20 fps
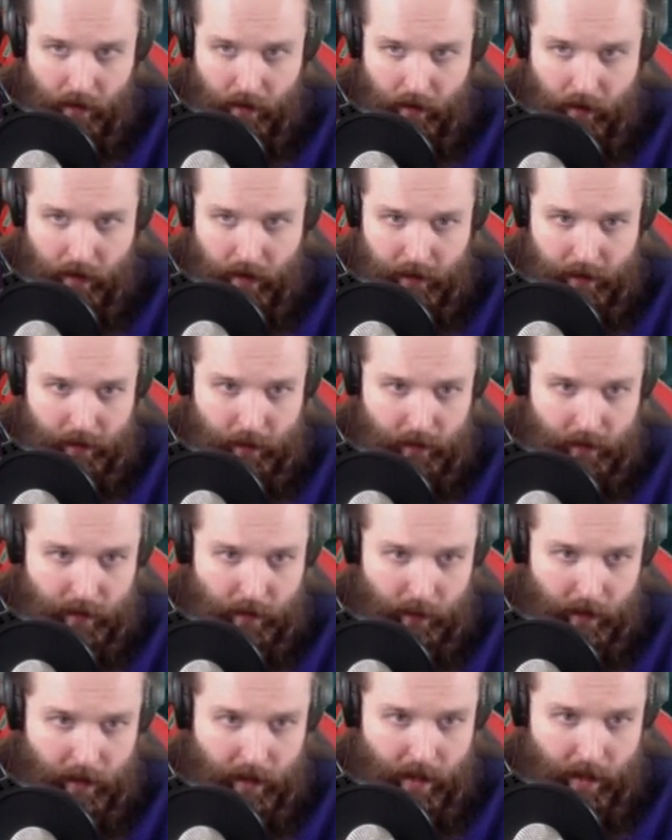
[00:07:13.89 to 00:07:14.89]
Okay, so looks
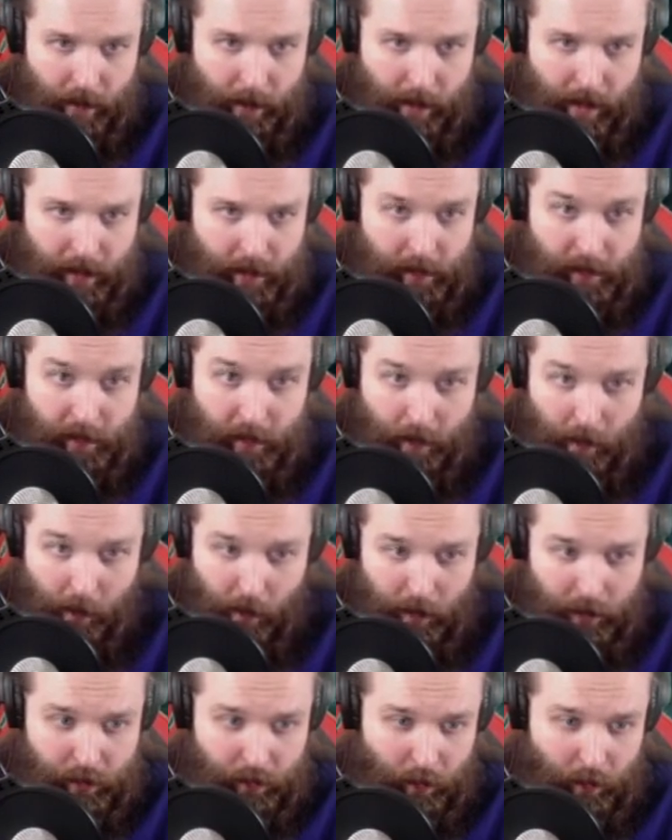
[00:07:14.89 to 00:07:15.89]
like we got a mess with some
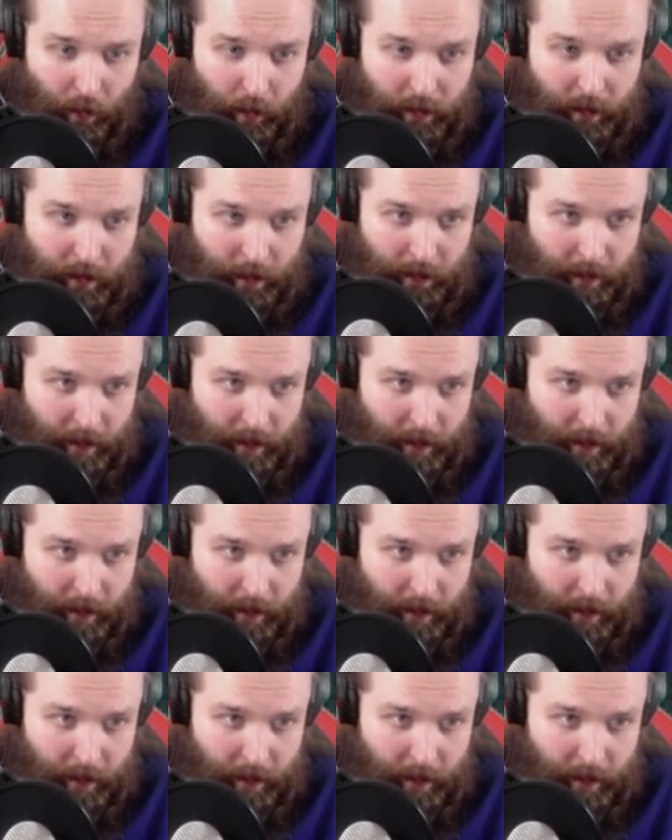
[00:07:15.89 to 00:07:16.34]
more Trolls.